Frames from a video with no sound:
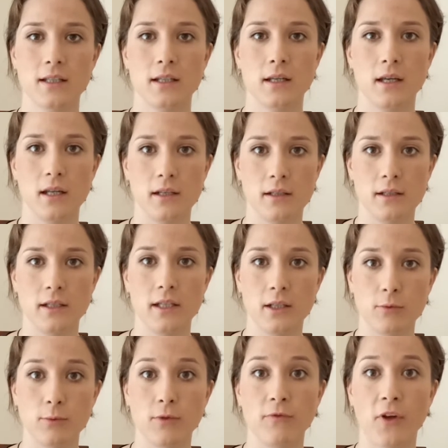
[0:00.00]
an
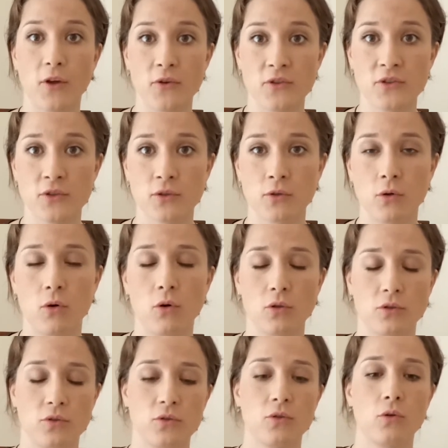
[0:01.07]
equal vote
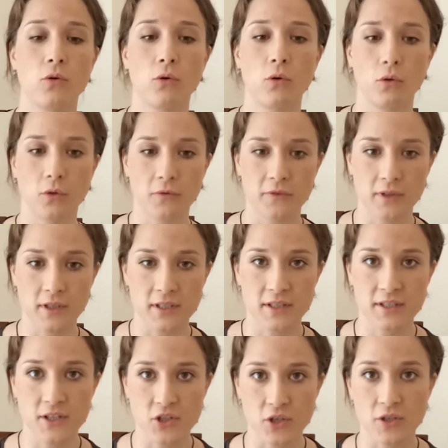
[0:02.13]
on all of the
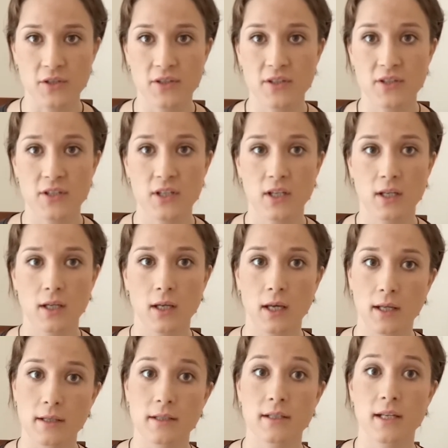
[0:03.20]
decisions.
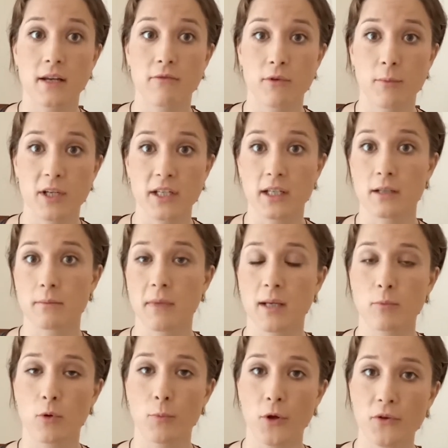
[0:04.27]
And everybody can make
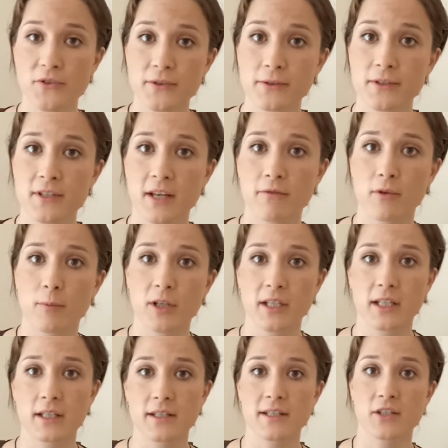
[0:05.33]
proposals, everybody
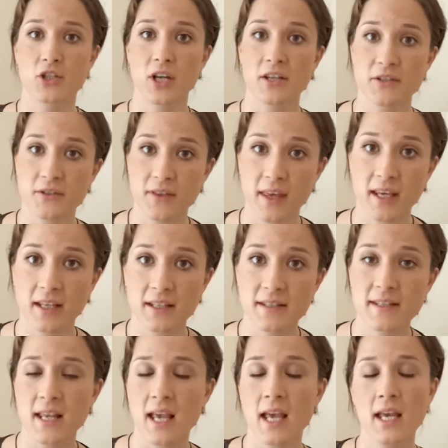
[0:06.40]
can suggest
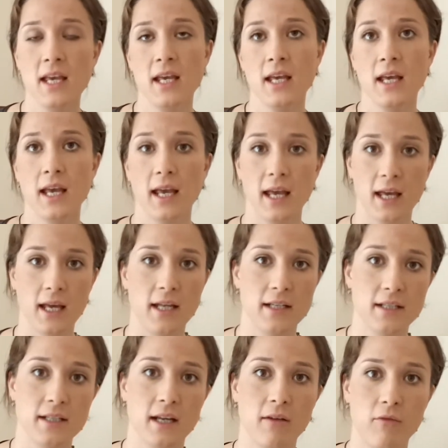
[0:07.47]
things,
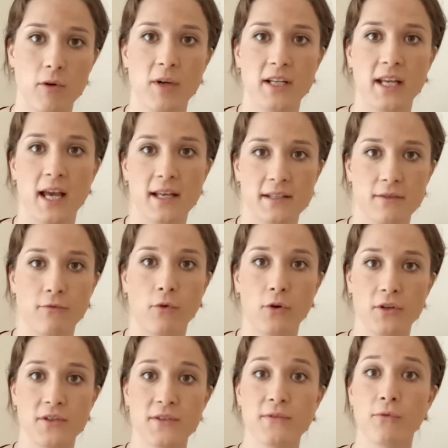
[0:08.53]
and everybody has a
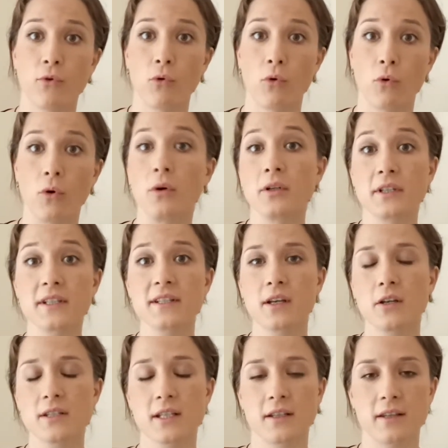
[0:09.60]
voice for
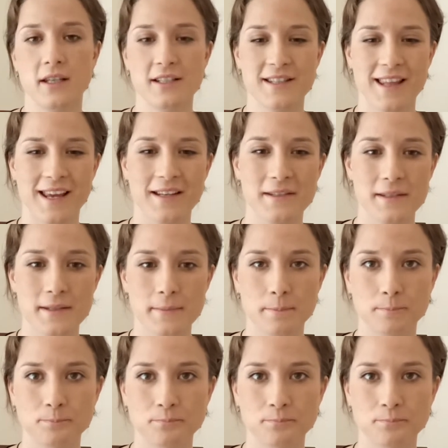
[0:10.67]
discussing these things.